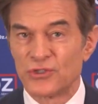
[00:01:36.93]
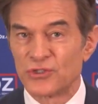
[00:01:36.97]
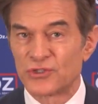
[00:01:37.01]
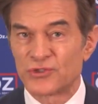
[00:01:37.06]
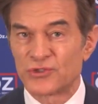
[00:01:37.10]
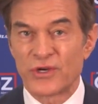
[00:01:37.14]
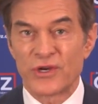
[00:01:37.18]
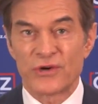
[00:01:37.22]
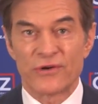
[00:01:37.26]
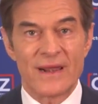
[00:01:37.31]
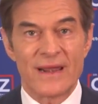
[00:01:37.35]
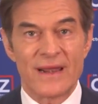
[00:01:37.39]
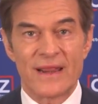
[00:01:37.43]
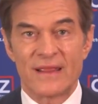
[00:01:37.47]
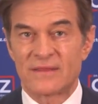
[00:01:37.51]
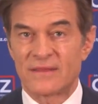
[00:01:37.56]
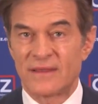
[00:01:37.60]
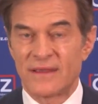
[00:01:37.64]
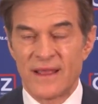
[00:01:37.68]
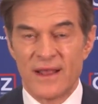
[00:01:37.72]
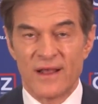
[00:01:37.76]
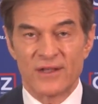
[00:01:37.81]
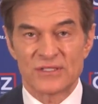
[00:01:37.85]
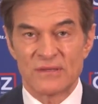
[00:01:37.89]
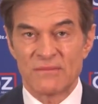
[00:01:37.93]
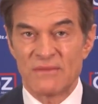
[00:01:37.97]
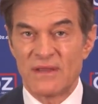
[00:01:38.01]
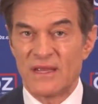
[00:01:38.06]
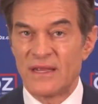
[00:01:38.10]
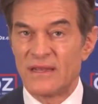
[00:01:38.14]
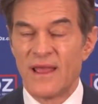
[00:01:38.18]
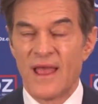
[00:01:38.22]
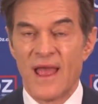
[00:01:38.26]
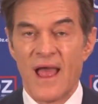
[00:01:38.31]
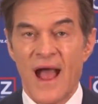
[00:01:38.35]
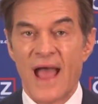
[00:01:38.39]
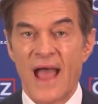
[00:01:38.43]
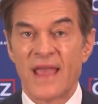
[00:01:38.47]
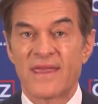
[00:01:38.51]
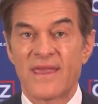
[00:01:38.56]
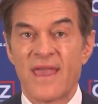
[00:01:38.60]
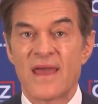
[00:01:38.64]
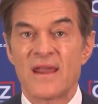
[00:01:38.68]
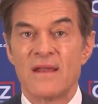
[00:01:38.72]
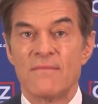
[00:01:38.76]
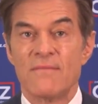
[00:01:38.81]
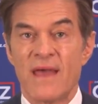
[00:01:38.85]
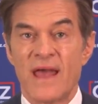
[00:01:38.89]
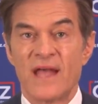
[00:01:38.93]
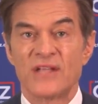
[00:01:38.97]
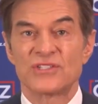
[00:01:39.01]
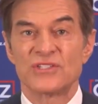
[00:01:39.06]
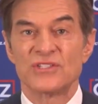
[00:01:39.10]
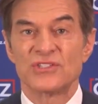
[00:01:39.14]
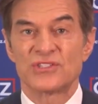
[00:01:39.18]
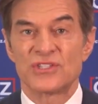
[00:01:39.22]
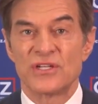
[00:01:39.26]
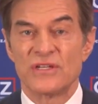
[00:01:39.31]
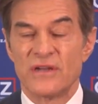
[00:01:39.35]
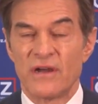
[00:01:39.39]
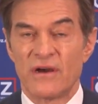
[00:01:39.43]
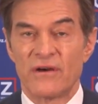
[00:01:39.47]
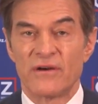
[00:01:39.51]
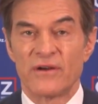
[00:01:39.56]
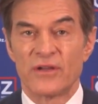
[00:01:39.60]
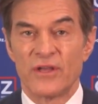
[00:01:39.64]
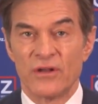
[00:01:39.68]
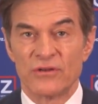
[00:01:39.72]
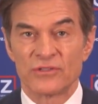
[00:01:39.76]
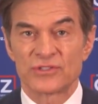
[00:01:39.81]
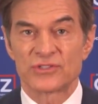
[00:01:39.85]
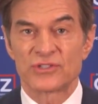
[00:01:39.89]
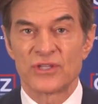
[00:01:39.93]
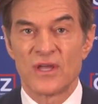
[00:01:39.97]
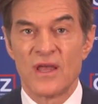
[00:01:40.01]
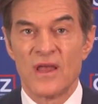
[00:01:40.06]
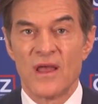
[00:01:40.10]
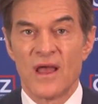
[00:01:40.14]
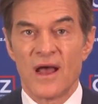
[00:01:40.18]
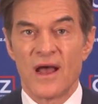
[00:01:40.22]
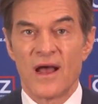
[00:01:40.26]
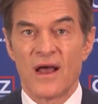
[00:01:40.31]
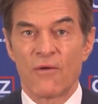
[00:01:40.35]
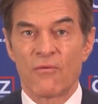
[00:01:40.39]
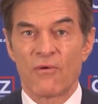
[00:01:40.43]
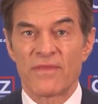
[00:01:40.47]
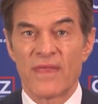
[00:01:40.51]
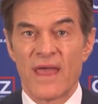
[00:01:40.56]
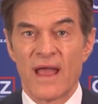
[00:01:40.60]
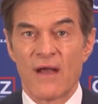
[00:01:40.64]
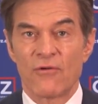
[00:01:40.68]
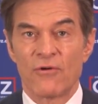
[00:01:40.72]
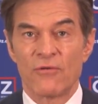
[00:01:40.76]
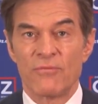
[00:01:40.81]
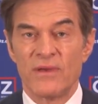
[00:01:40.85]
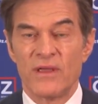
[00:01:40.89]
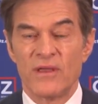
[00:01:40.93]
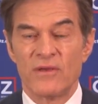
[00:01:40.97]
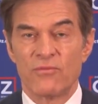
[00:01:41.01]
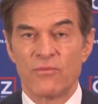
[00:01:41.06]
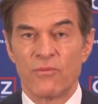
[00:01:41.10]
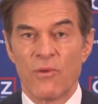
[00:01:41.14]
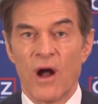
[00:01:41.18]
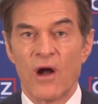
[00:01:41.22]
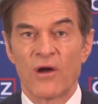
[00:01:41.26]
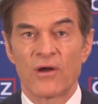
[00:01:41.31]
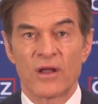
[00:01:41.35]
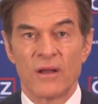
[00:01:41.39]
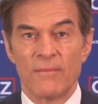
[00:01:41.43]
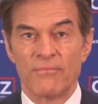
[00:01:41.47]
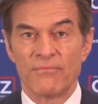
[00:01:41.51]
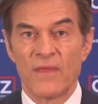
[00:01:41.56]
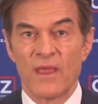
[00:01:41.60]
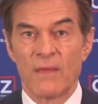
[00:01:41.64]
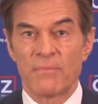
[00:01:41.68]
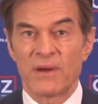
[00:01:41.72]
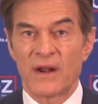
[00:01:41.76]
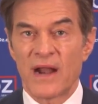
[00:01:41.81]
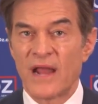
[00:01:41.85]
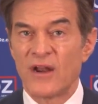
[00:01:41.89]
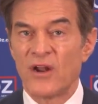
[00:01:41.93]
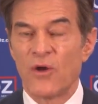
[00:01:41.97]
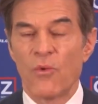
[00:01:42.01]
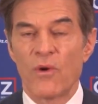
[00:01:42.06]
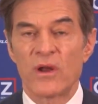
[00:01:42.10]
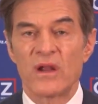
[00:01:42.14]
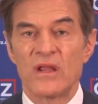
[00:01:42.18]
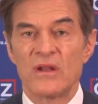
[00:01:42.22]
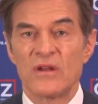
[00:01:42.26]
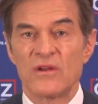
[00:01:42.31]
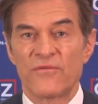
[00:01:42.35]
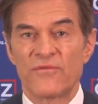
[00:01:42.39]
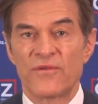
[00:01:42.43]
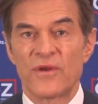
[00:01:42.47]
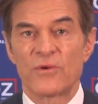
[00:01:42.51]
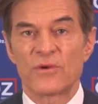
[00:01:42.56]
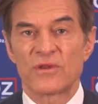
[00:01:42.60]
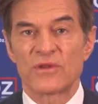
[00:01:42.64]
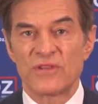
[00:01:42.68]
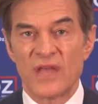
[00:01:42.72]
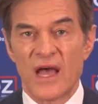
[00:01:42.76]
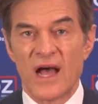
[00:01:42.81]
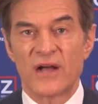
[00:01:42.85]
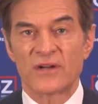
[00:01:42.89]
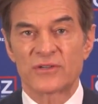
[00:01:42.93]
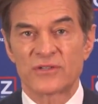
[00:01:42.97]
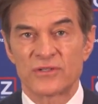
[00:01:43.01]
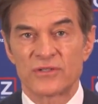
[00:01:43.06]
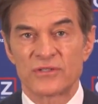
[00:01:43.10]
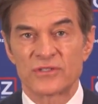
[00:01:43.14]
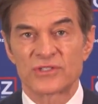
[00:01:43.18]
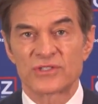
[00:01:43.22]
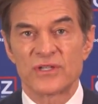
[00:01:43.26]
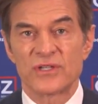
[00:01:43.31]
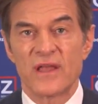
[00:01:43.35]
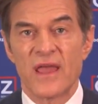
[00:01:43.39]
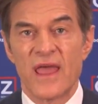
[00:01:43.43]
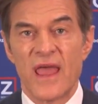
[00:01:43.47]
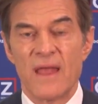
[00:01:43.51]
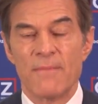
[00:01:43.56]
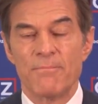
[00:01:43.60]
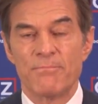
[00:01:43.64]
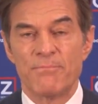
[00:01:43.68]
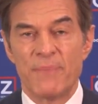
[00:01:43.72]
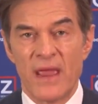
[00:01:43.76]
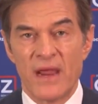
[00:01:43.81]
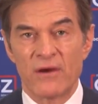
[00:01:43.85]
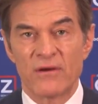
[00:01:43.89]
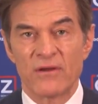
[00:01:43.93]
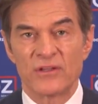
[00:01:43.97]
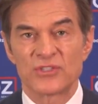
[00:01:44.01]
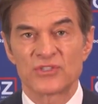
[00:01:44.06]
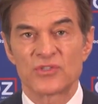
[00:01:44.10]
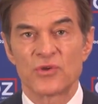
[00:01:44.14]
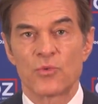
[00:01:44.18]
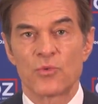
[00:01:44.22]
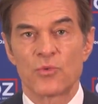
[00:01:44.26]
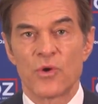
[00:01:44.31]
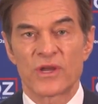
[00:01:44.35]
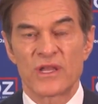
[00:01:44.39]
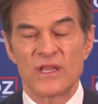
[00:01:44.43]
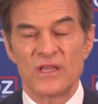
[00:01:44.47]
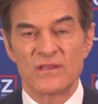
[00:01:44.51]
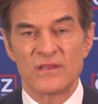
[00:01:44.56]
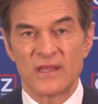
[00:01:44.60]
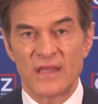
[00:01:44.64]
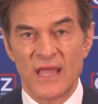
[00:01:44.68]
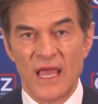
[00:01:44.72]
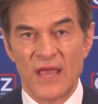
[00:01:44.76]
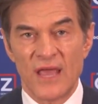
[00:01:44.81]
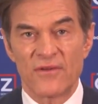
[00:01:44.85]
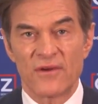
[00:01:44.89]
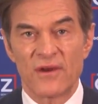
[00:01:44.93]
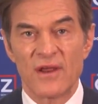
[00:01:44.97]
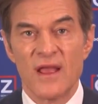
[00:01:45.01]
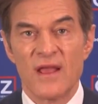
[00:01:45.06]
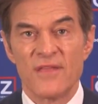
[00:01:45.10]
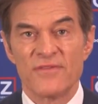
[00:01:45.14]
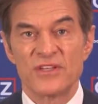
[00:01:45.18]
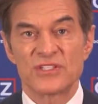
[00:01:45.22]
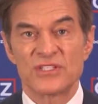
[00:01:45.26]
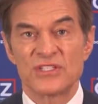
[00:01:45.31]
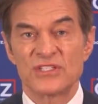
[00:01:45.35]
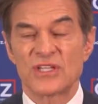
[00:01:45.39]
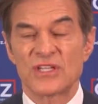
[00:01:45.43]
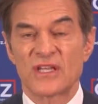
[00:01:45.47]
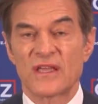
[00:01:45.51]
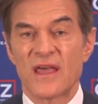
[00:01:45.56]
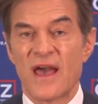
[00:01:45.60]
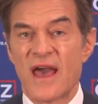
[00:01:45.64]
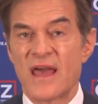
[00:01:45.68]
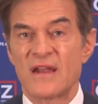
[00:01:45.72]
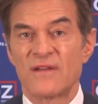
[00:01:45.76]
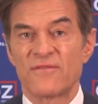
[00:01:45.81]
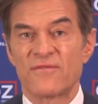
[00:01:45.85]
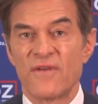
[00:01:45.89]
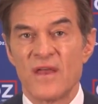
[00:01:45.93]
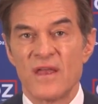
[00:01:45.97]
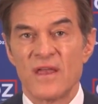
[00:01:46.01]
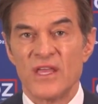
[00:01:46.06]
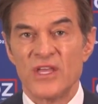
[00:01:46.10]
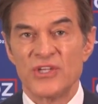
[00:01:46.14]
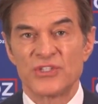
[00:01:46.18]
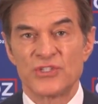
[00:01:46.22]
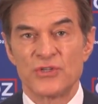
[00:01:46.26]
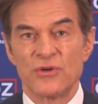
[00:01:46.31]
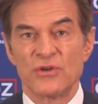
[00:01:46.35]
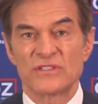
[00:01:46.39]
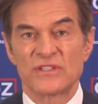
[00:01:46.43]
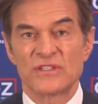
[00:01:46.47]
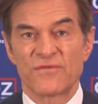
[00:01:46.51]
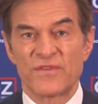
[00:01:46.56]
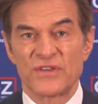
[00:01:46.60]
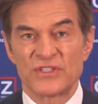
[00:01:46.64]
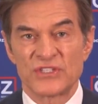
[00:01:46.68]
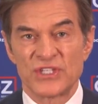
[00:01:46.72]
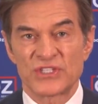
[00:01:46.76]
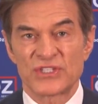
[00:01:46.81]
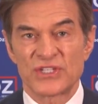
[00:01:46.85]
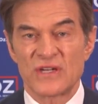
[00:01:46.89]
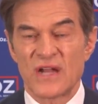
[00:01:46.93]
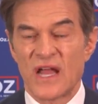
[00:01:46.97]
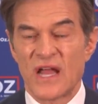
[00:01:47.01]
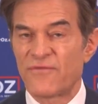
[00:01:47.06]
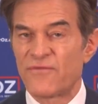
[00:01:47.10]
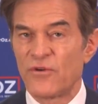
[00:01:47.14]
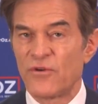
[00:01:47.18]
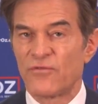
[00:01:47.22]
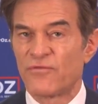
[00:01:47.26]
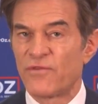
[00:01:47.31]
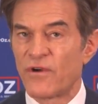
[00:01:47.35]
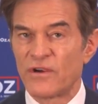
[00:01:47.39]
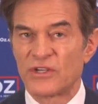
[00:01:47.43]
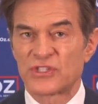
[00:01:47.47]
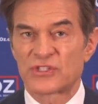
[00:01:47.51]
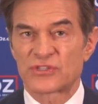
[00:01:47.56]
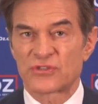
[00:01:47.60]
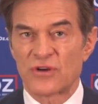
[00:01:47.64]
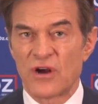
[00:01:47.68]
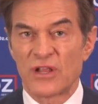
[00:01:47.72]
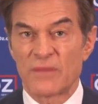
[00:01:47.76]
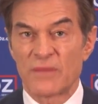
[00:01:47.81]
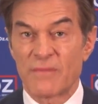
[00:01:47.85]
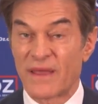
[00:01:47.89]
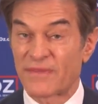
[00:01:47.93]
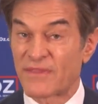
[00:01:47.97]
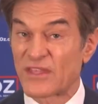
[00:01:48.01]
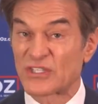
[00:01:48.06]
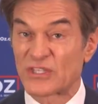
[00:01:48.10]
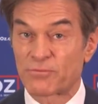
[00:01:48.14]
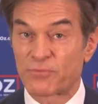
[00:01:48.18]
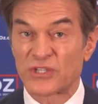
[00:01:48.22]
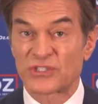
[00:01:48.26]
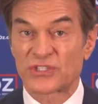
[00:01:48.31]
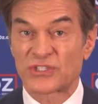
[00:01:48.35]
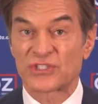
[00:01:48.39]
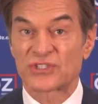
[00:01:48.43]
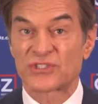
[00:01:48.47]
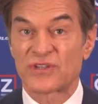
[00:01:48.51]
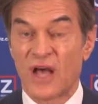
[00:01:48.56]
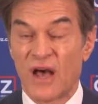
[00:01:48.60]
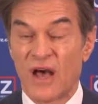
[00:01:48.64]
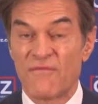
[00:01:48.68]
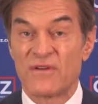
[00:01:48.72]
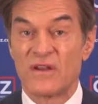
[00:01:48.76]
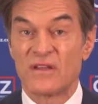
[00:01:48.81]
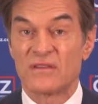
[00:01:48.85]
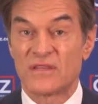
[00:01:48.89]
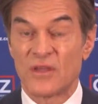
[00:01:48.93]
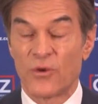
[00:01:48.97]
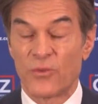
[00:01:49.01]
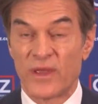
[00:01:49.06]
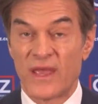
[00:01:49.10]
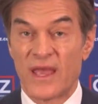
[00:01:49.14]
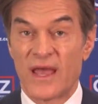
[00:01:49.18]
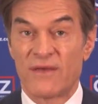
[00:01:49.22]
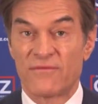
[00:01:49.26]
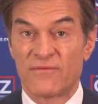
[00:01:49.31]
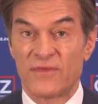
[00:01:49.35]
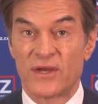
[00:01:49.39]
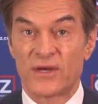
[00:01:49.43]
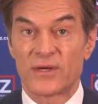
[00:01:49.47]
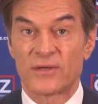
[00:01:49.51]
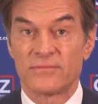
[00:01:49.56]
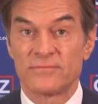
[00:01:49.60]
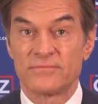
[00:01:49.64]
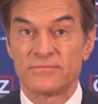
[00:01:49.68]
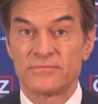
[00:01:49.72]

surgery, or anything else. I mean, I can't imagine scenarios uh, where that would be welcome. But I don't want to interfere with doctors and parents working together. Okay. This is a kind of issue as a physician I feel very strongly about. This is a precious covenant that we have there.